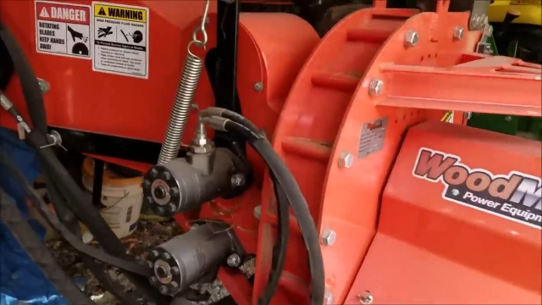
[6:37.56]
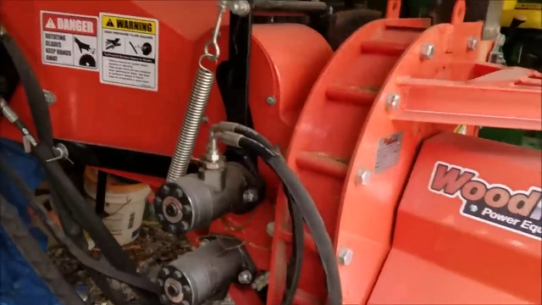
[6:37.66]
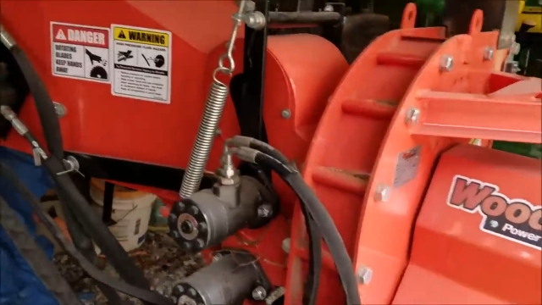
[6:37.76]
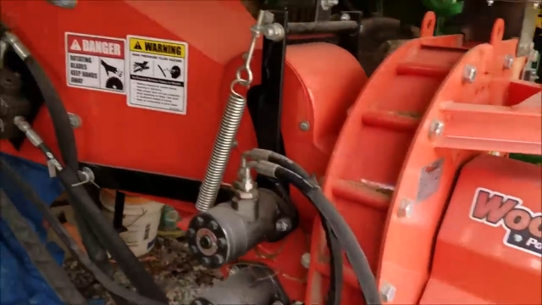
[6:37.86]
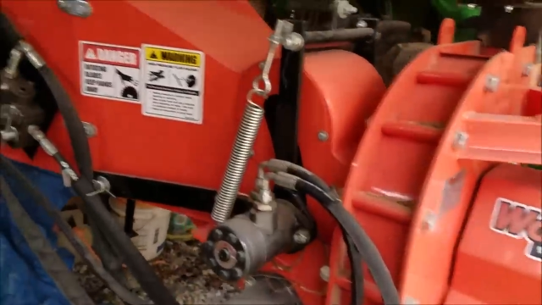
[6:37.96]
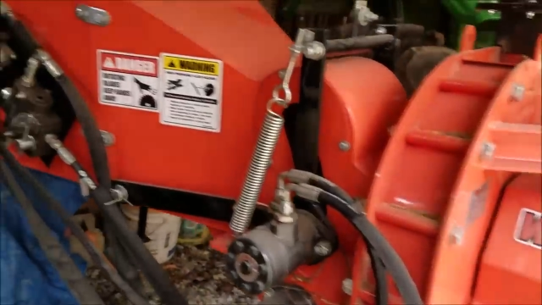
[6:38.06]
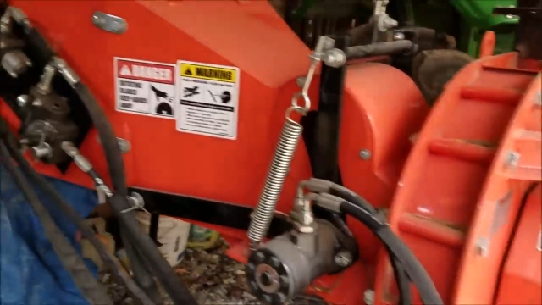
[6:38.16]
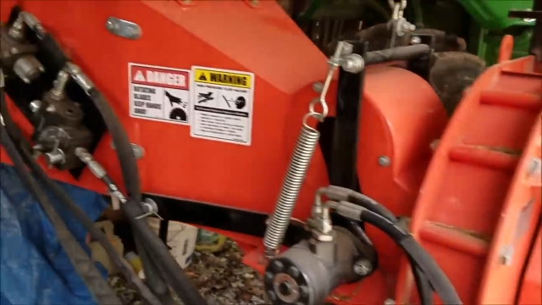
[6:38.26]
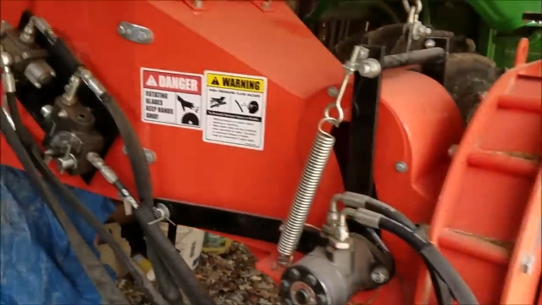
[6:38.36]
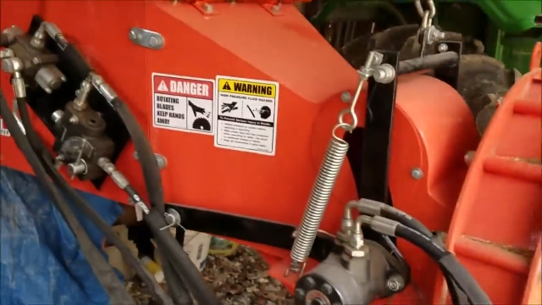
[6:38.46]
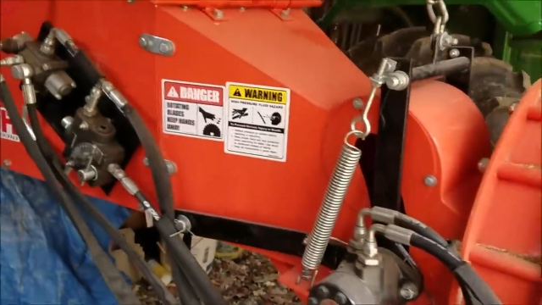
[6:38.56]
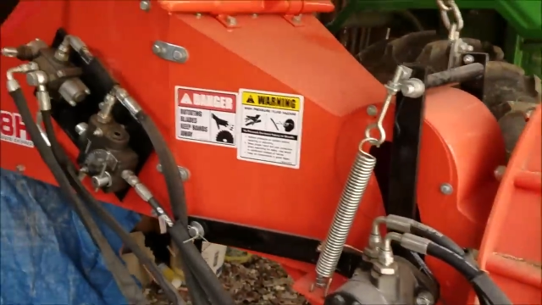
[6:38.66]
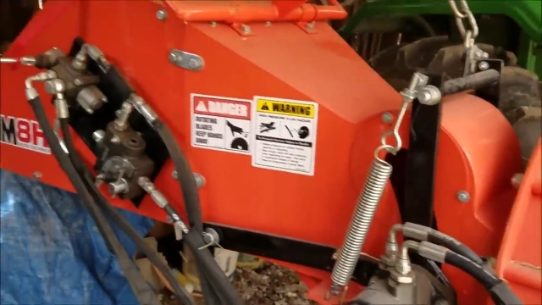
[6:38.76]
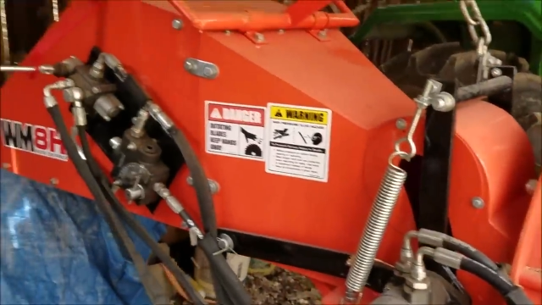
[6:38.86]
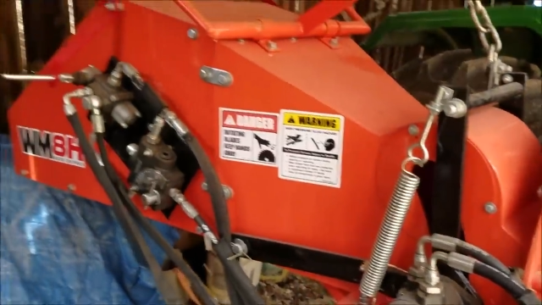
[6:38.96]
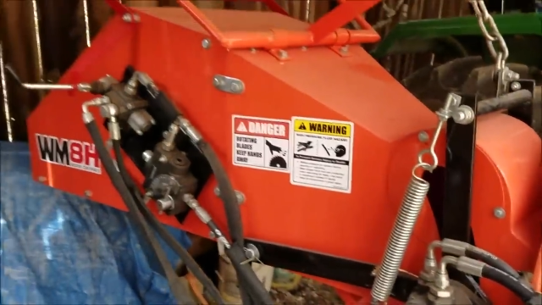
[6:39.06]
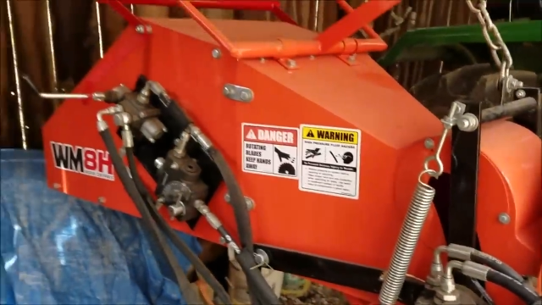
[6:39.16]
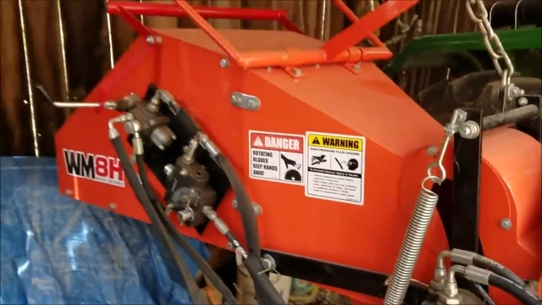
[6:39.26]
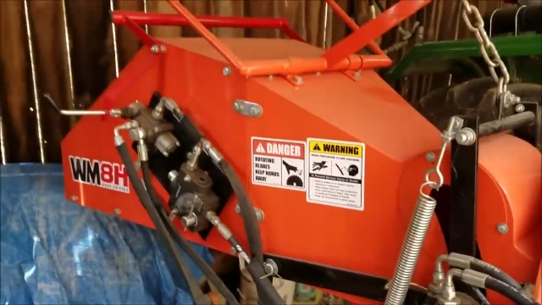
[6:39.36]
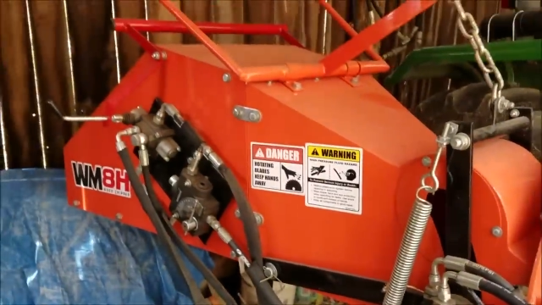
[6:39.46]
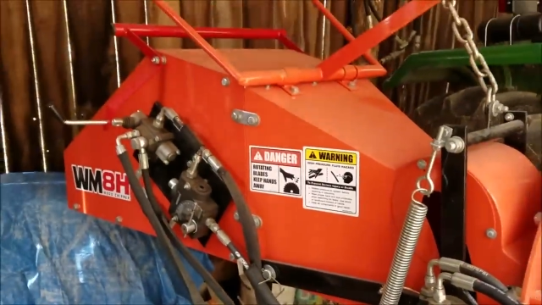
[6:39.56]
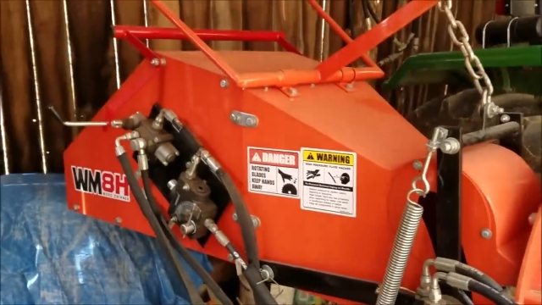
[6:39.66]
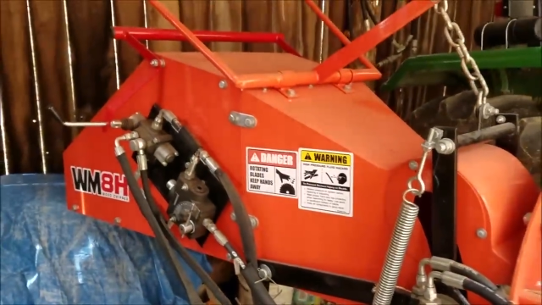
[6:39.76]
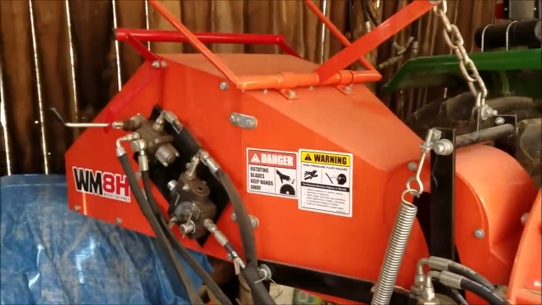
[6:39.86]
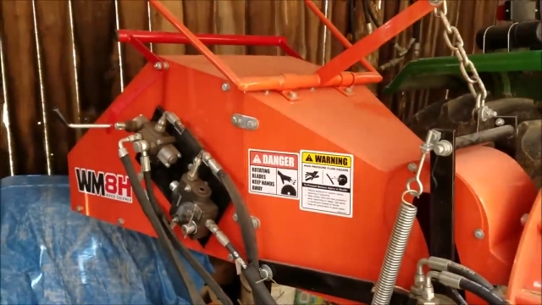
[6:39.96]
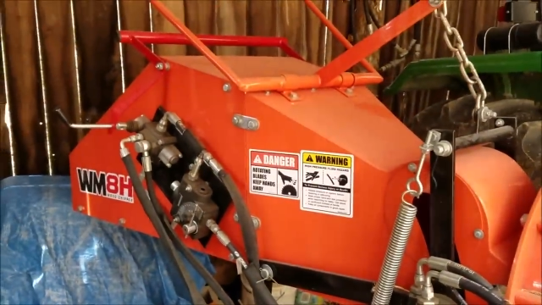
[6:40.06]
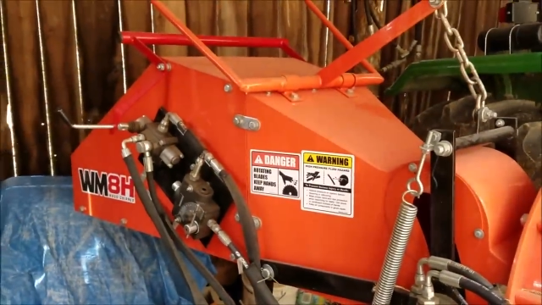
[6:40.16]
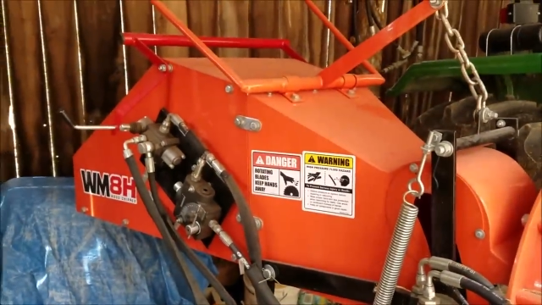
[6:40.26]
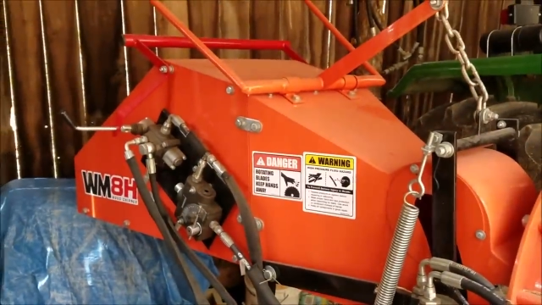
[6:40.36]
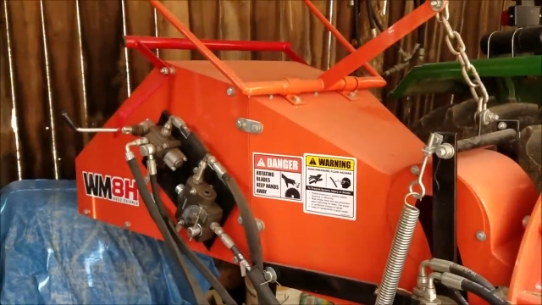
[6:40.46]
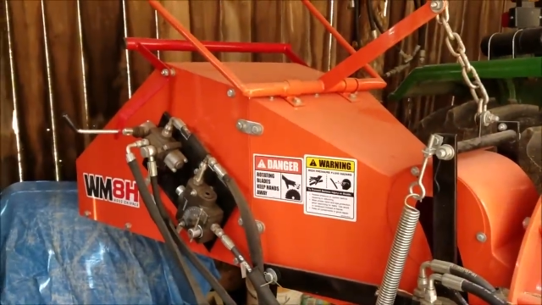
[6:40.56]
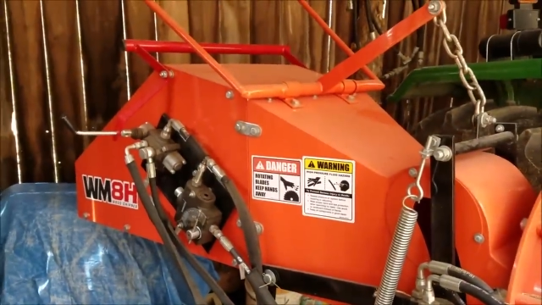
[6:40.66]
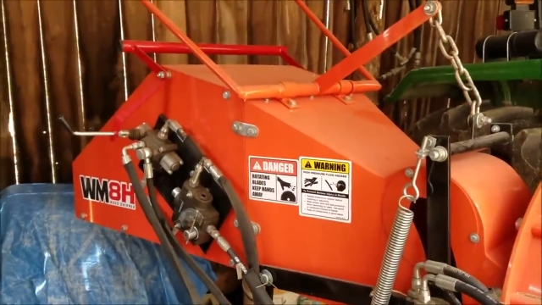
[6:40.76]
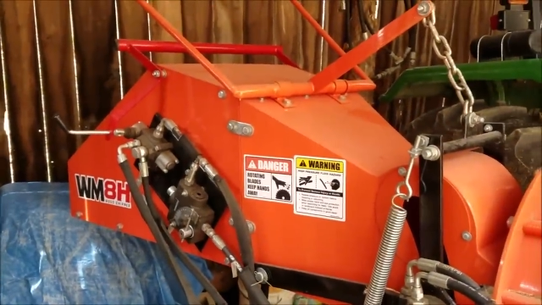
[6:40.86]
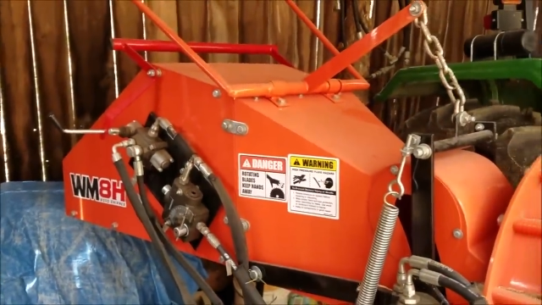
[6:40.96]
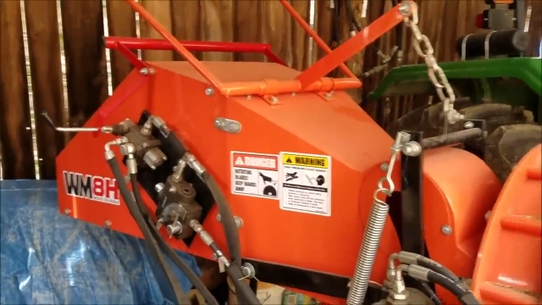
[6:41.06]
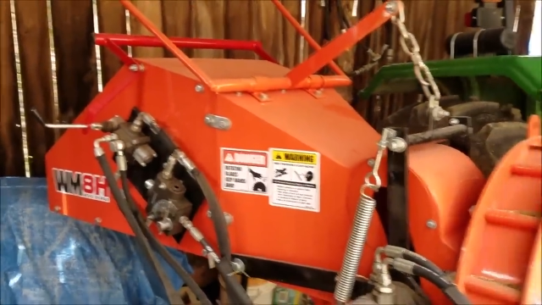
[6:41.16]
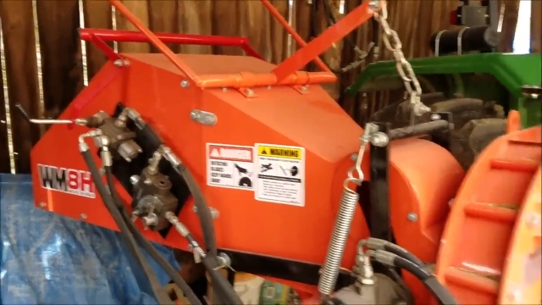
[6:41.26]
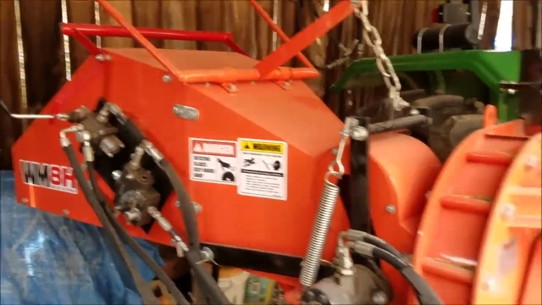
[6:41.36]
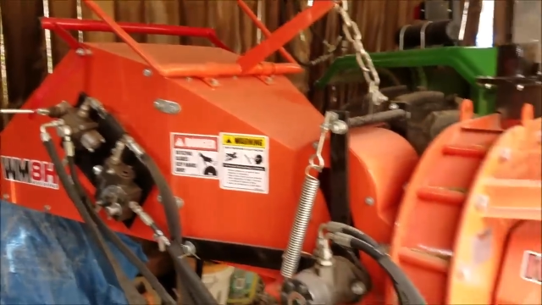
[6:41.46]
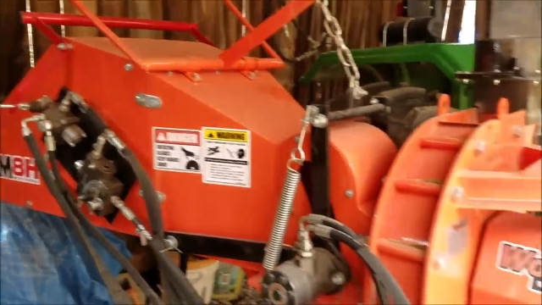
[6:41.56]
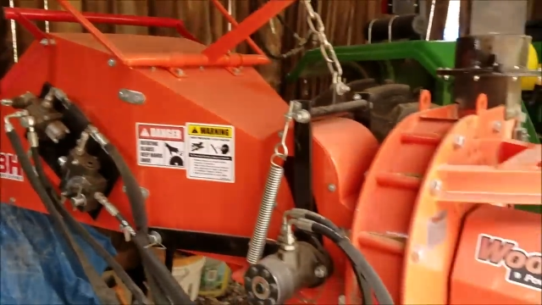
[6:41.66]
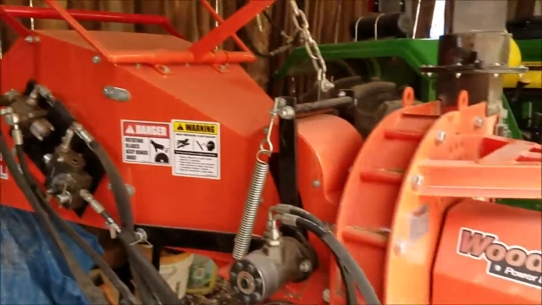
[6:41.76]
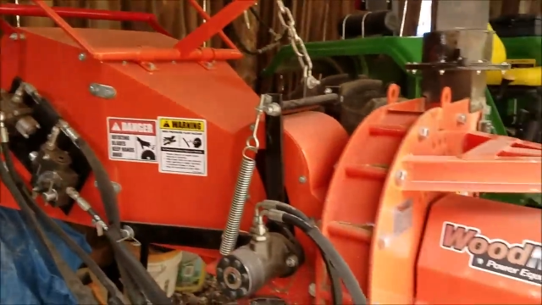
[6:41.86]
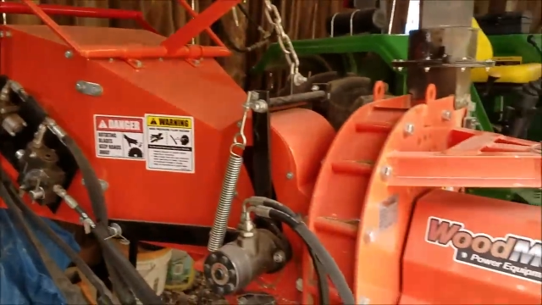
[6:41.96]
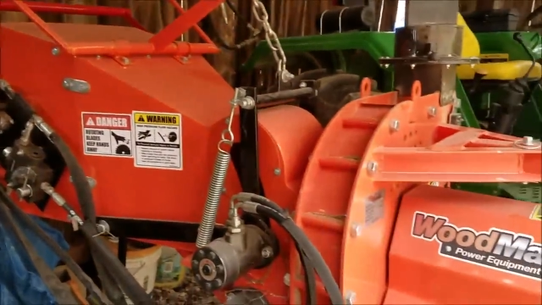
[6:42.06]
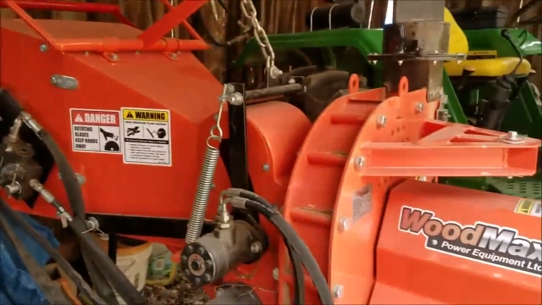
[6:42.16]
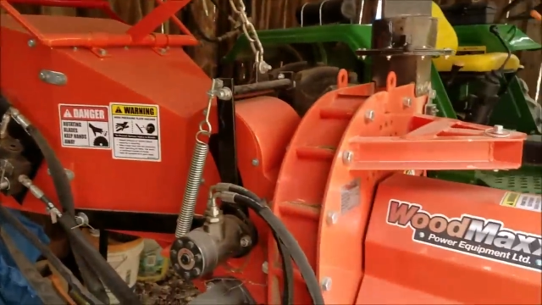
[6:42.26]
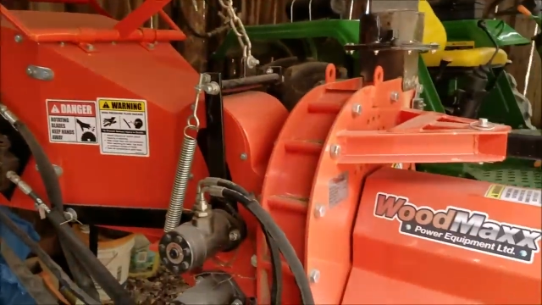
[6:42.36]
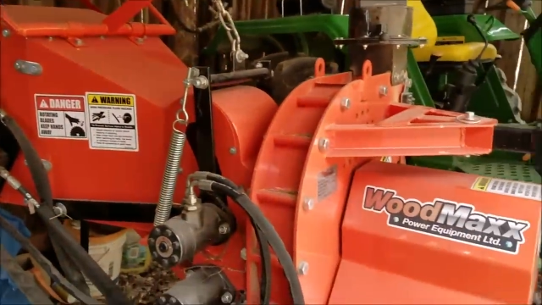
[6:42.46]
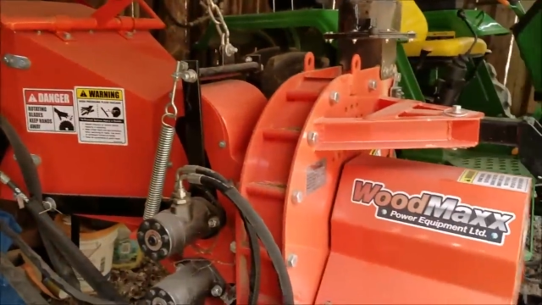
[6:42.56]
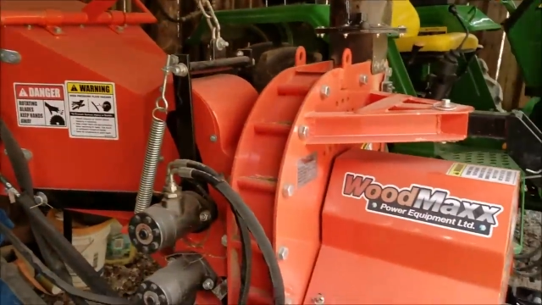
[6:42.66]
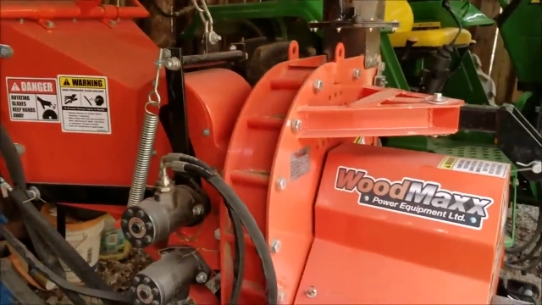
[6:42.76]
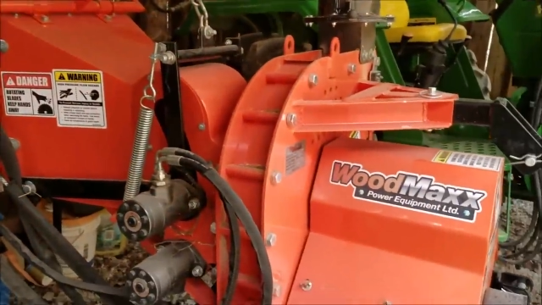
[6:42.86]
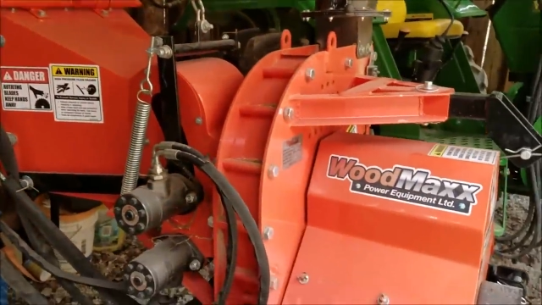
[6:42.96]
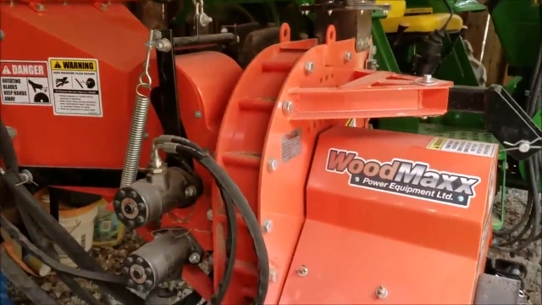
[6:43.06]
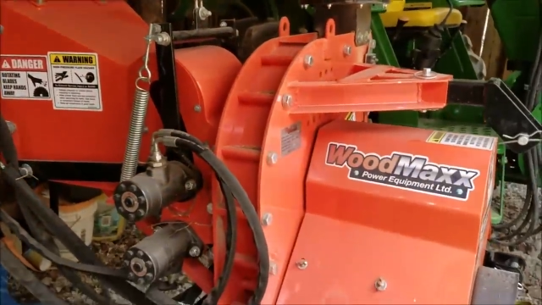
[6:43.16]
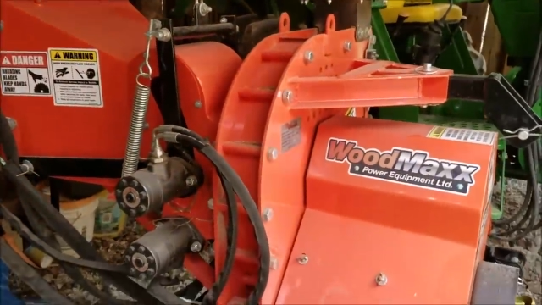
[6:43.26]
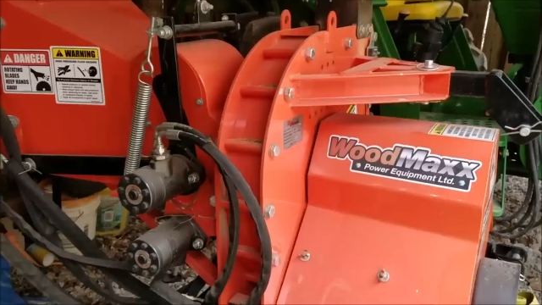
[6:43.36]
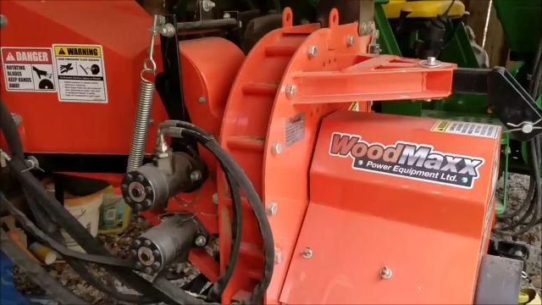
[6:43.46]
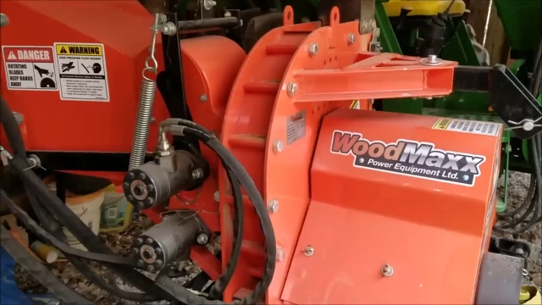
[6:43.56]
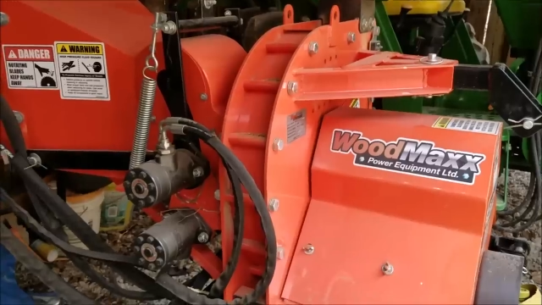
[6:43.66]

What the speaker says: Nobody's mouth can be seen.